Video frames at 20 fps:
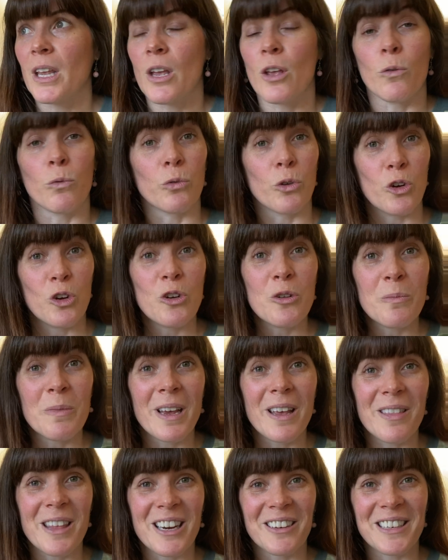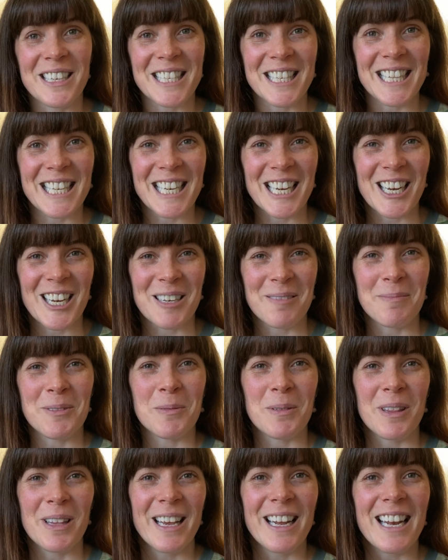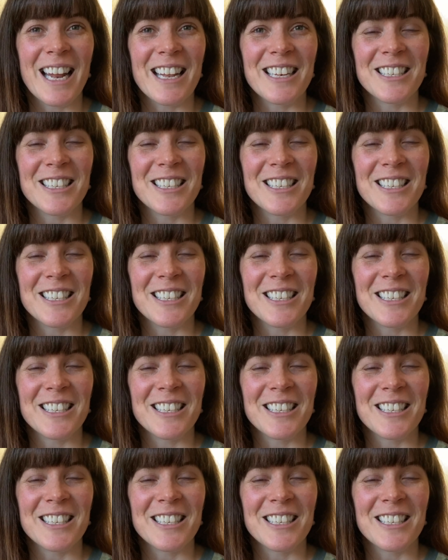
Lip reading: room there is in the arms with it and